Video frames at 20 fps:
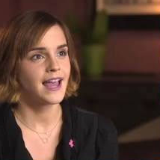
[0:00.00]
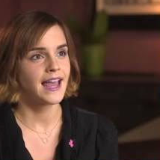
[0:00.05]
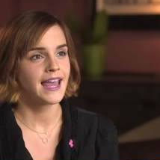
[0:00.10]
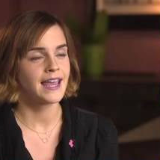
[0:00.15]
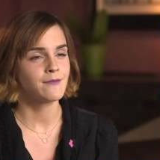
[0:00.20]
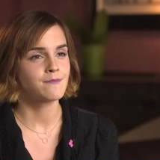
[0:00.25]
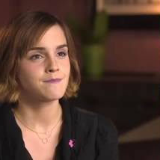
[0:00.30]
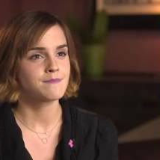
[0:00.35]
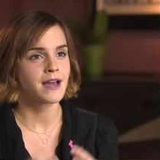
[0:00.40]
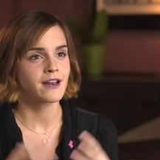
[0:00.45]

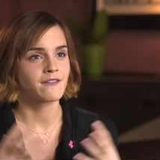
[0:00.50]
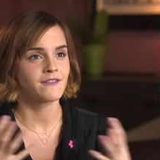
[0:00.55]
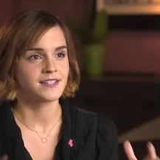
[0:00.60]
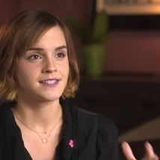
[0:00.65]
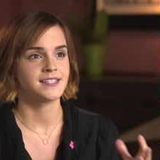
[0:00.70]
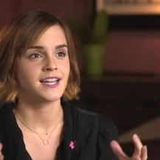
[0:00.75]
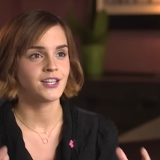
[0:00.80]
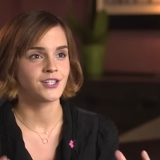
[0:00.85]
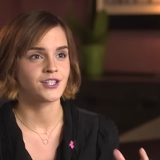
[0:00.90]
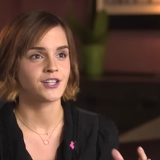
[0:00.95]
a
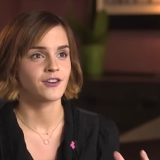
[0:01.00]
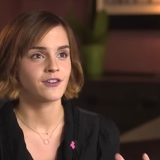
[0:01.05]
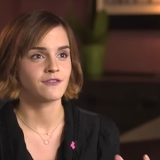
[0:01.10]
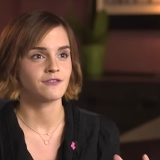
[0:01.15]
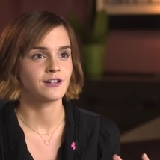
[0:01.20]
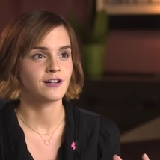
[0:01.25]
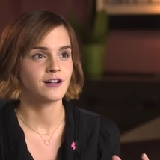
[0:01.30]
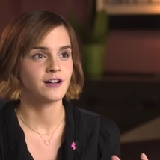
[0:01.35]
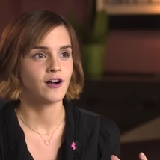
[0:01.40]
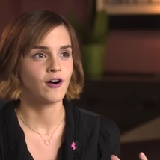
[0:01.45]
manifestation of
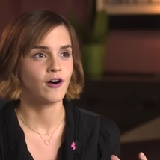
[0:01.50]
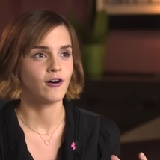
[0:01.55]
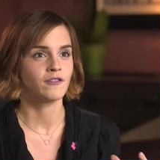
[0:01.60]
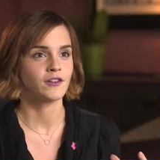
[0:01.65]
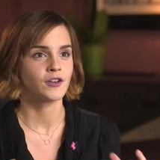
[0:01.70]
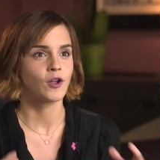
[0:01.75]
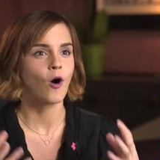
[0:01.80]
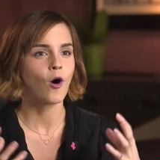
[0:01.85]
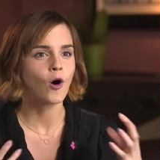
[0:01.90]
a of an